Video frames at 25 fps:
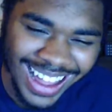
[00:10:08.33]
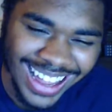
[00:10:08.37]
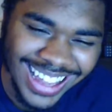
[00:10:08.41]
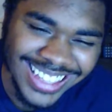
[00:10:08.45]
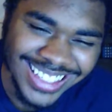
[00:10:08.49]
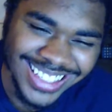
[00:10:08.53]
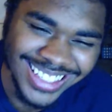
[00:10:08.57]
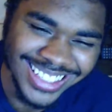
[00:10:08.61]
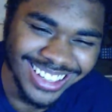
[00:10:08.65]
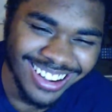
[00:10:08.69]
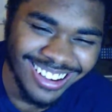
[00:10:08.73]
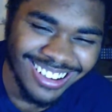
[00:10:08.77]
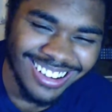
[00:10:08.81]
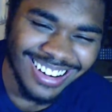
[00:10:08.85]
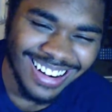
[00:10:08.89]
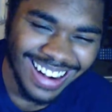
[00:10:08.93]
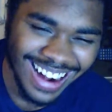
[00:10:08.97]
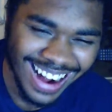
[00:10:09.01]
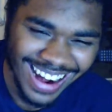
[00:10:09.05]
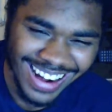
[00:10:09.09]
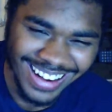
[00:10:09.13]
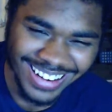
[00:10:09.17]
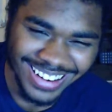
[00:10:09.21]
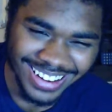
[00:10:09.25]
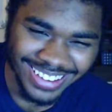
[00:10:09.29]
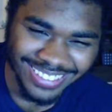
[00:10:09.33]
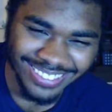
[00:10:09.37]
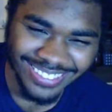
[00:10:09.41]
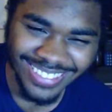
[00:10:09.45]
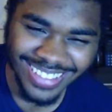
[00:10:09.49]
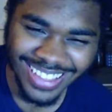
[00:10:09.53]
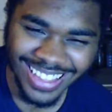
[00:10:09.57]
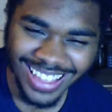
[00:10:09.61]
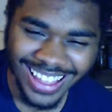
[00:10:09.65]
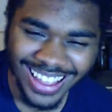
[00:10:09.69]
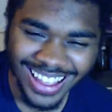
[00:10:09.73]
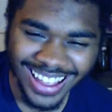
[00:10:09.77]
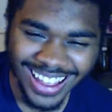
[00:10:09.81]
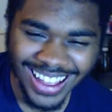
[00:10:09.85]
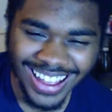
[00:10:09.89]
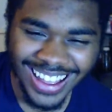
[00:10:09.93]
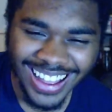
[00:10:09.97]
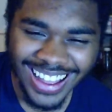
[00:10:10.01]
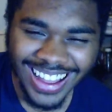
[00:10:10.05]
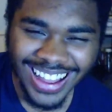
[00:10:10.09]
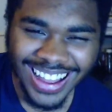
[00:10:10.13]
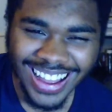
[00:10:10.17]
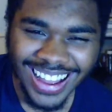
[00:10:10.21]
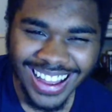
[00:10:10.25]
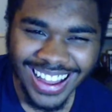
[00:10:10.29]
It's so random.
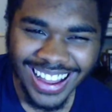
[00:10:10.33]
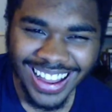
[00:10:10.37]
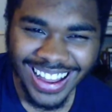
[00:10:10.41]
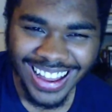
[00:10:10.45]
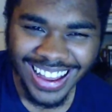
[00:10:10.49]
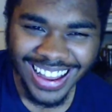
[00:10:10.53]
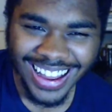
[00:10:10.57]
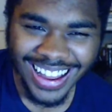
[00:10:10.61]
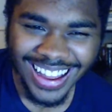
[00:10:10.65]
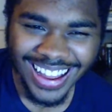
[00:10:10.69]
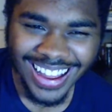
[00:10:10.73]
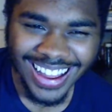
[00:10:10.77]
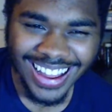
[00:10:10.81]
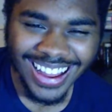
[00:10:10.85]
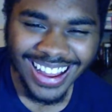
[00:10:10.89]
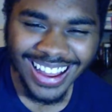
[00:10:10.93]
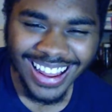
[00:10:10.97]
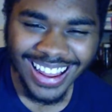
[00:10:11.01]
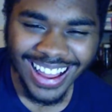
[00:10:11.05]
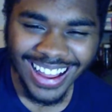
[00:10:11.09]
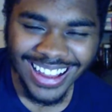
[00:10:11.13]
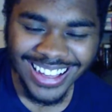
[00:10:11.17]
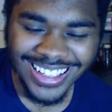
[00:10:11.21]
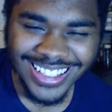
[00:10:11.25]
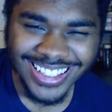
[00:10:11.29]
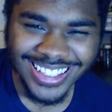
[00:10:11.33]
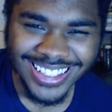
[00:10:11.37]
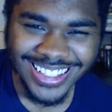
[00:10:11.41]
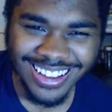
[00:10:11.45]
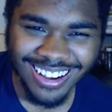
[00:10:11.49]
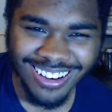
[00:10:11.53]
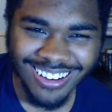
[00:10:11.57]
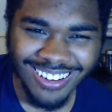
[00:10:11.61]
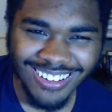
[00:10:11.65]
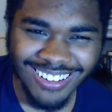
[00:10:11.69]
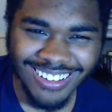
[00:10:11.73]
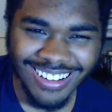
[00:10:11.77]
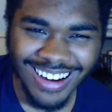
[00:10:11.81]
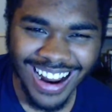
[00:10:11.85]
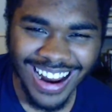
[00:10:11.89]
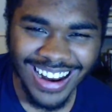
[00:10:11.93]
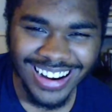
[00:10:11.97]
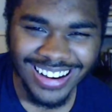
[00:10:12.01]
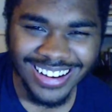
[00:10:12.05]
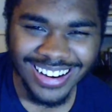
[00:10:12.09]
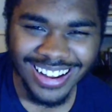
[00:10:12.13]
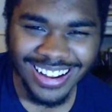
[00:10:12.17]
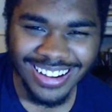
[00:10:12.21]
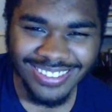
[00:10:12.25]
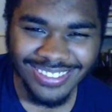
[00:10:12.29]
That is so
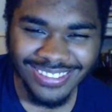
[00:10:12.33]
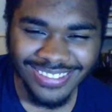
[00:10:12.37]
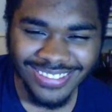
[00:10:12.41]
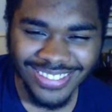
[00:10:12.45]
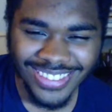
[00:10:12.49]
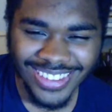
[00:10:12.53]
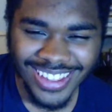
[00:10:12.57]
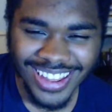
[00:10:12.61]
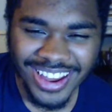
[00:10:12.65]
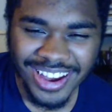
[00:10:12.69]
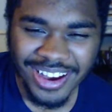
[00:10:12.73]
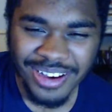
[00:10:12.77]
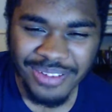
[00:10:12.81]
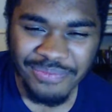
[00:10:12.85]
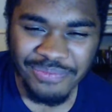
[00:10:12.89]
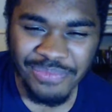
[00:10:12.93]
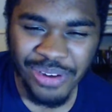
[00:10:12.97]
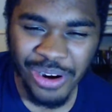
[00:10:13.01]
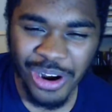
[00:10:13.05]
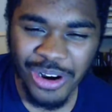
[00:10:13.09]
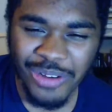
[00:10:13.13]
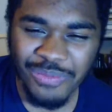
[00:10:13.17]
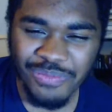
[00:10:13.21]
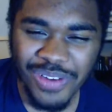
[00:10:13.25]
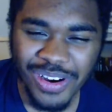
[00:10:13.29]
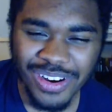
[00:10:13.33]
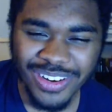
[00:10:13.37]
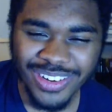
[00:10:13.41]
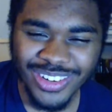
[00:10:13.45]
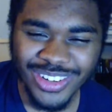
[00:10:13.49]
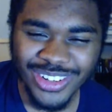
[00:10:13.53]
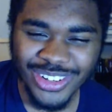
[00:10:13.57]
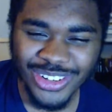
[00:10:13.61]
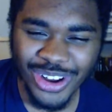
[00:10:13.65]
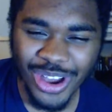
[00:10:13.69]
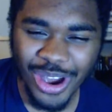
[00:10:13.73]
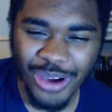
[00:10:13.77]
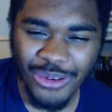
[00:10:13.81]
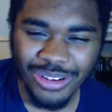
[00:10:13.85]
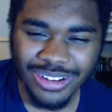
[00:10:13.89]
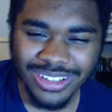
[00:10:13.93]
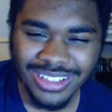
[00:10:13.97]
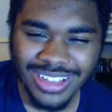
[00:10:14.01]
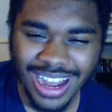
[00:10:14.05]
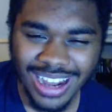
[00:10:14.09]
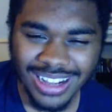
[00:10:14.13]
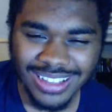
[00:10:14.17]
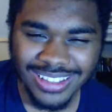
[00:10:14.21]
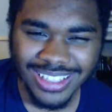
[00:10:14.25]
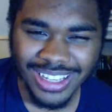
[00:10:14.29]
random. Punpun show
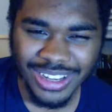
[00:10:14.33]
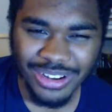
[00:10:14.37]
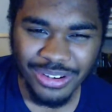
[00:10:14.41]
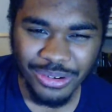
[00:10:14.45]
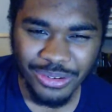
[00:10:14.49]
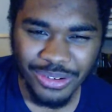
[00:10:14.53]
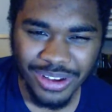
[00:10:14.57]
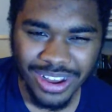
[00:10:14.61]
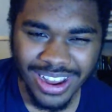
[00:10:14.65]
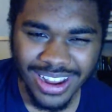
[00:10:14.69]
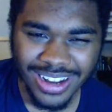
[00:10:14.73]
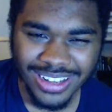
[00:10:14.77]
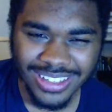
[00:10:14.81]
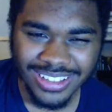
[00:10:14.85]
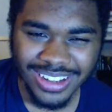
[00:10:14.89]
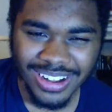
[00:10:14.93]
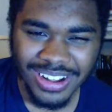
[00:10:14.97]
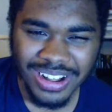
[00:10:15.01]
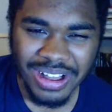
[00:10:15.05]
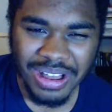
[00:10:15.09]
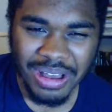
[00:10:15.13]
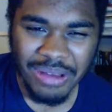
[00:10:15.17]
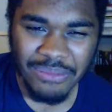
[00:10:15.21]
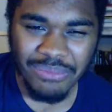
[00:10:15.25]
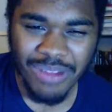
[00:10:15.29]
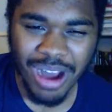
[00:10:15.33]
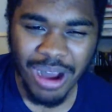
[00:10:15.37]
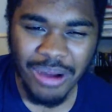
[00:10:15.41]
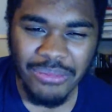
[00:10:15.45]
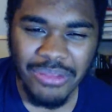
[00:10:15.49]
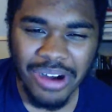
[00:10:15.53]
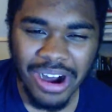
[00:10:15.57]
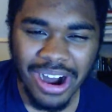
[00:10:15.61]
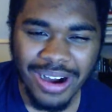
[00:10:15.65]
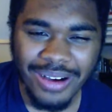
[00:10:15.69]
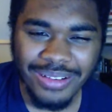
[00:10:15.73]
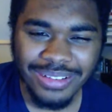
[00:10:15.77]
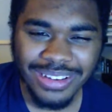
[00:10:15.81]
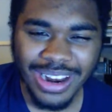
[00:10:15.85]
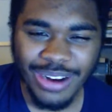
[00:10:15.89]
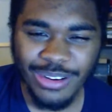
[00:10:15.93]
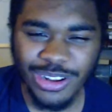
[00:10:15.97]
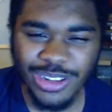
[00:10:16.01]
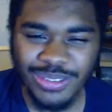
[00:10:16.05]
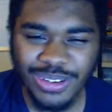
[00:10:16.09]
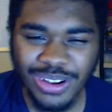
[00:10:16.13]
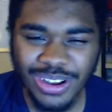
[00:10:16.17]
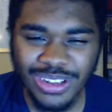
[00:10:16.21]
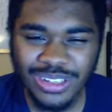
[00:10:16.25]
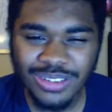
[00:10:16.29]
was acting weird. My mom said it
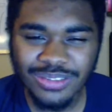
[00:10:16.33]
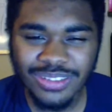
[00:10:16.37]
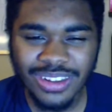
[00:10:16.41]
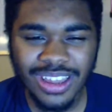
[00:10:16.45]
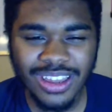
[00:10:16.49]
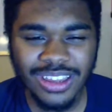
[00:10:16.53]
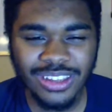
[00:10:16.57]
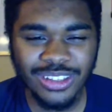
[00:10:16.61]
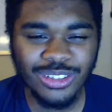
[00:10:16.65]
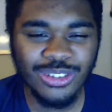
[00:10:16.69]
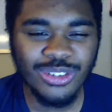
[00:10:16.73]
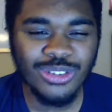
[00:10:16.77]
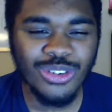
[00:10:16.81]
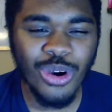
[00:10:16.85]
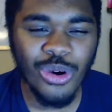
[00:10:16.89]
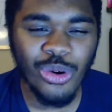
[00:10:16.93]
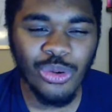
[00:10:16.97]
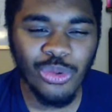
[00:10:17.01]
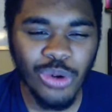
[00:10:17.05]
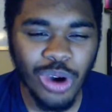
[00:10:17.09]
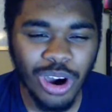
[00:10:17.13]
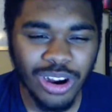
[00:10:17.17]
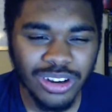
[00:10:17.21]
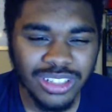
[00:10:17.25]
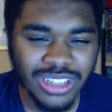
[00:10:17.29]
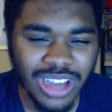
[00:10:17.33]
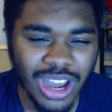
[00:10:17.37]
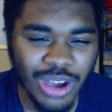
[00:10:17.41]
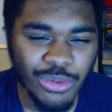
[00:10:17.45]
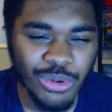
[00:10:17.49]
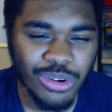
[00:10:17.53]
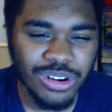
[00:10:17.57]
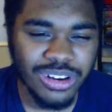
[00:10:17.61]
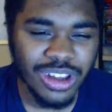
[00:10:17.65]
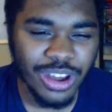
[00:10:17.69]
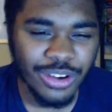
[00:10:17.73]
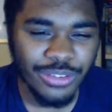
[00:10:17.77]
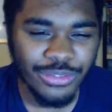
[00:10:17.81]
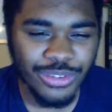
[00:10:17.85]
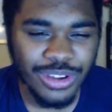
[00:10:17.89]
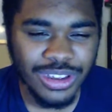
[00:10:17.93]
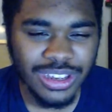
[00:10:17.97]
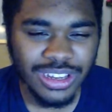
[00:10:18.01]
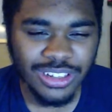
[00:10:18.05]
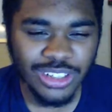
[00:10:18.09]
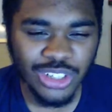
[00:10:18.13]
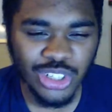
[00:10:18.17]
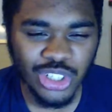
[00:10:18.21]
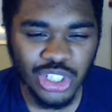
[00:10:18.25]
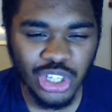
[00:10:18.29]
was because of the, you know what, I wonder if we
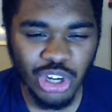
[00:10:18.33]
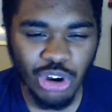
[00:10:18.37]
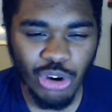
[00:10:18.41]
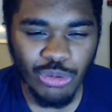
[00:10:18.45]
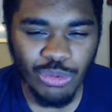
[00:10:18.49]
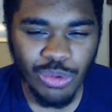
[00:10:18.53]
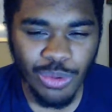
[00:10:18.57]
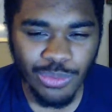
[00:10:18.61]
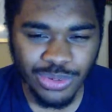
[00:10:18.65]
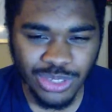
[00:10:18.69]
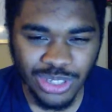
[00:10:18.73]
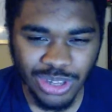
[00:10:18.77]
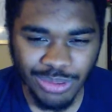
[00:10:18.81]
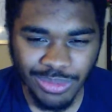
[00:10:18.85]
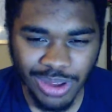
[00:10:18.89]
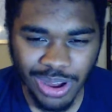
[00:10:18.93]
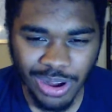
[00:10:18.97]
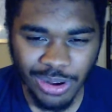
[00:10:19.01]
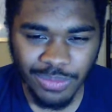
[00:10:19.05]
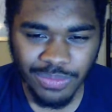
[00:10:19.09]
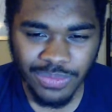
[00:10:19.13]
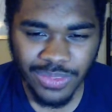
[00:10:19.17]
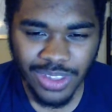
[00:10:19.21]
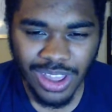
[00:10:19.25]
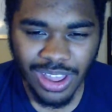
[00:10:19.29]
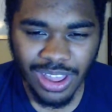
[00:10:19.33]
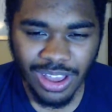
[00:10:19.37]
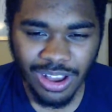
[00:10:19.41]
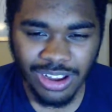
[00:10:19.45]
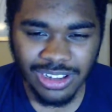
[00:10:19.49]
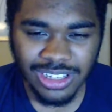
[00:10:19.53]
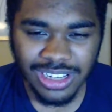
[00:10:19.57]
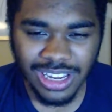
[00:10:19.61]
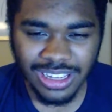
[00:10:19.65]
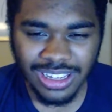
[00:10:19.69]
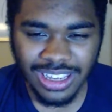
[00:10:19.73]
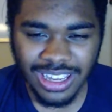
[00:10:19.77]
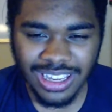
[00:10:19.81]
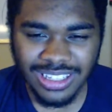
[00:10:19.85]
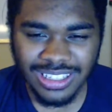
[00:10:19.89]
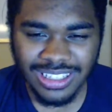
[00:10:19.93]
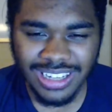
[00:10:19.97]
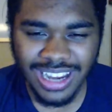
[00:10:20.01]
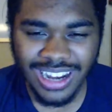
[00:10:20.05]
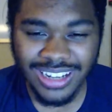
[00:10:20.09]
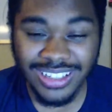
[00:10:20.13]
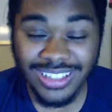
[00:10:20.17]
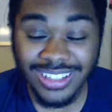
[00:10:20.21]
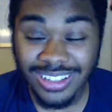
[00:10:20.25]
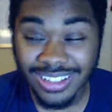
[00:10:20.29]
can cheer him up somehow. Because, like, his
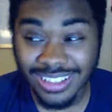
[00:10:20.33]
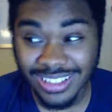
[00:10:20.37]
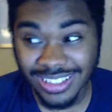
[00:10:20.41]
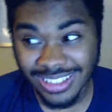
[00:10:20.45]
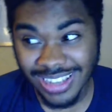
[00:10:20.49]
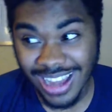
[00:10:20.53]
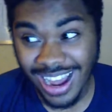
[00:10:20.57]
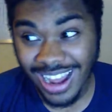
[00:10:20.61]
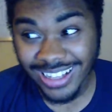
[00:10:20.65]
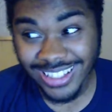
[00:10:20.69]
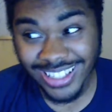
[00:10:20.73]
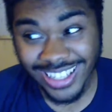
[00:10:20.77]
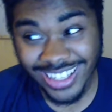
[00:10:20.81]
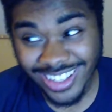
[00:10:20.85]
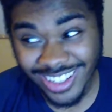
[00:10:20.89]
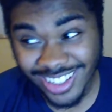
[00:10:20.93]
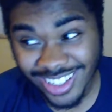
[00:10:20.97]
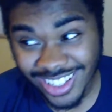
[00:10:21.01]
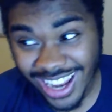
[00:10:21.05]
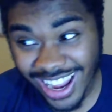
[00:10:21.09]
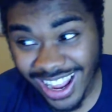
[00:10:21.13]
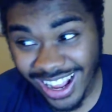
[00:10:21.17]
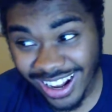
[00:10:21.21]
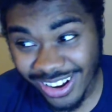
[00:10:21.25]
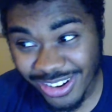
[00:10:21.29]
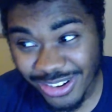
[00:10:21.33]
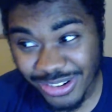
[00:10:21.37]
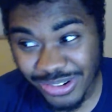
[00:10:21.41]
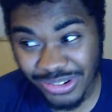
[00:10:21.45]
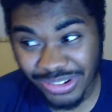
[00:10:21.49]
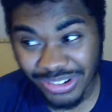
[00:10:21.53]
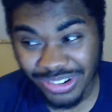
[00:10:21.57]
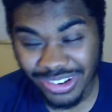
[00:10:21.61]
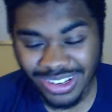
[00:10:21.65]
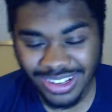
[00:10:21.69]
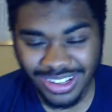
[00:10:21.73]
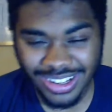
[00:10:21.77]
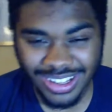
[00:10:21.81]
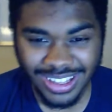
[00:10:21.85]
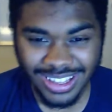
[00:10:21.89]
dad's in jail, ooh.